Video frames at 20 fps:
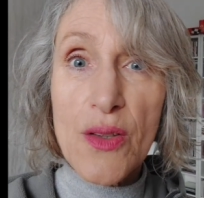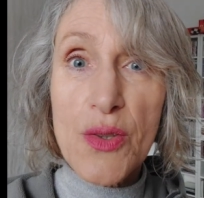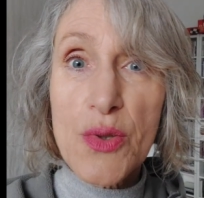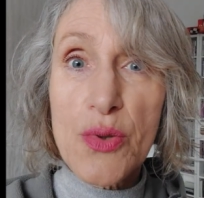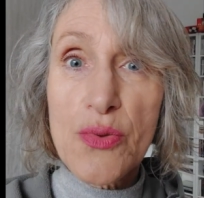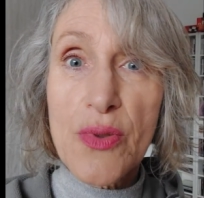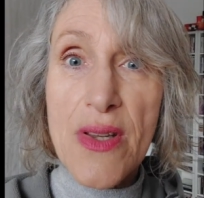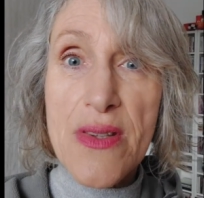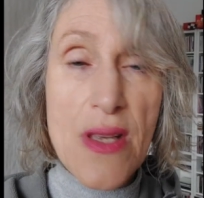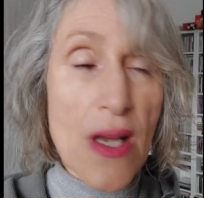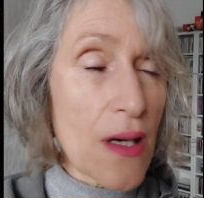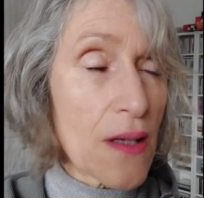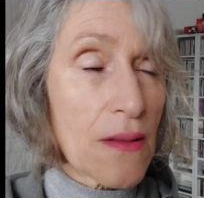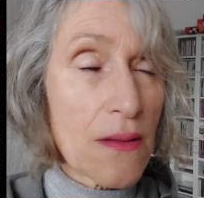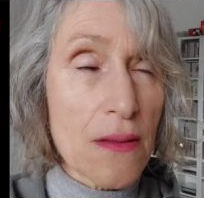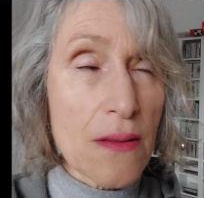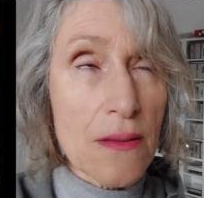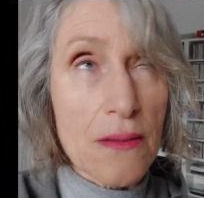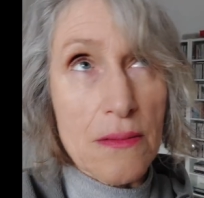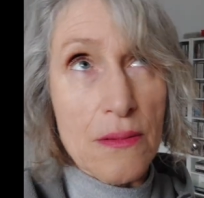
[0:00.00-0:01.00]
two and
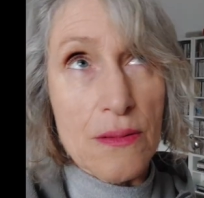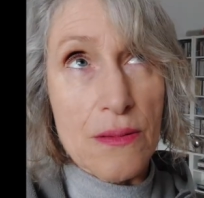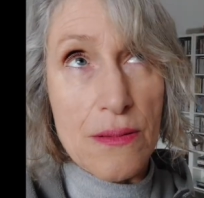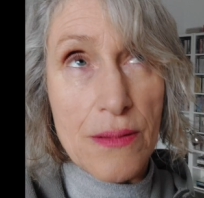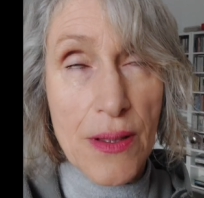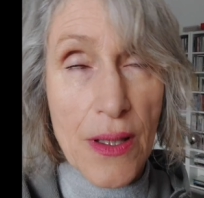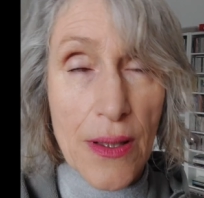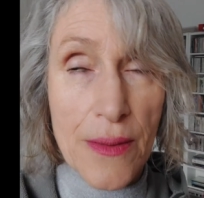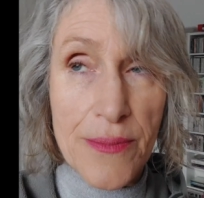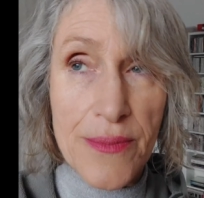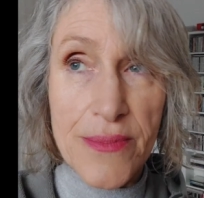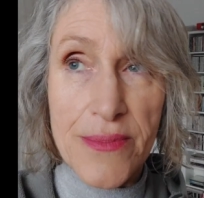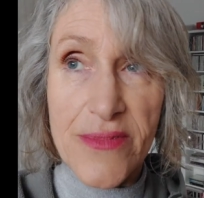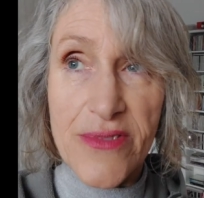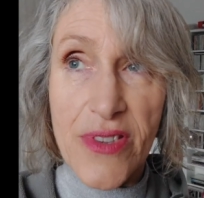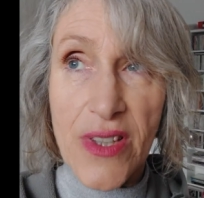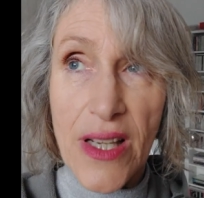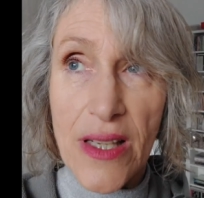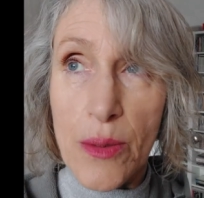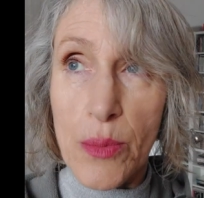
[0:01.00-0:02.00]
then, yeah,
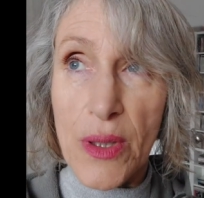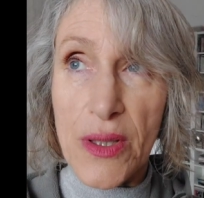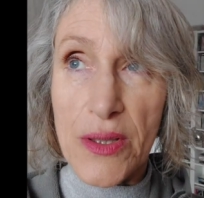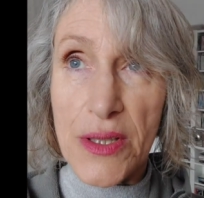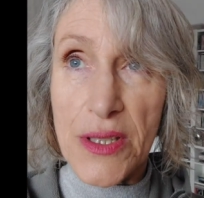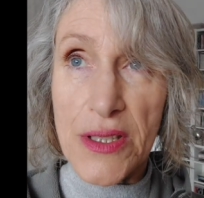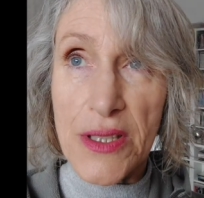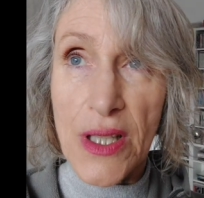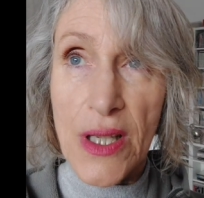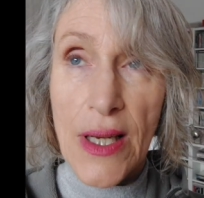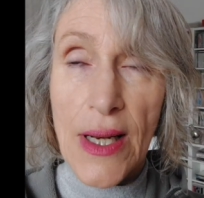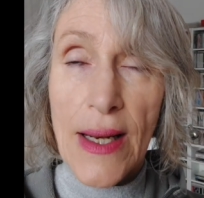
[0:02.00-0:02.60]
forget about it.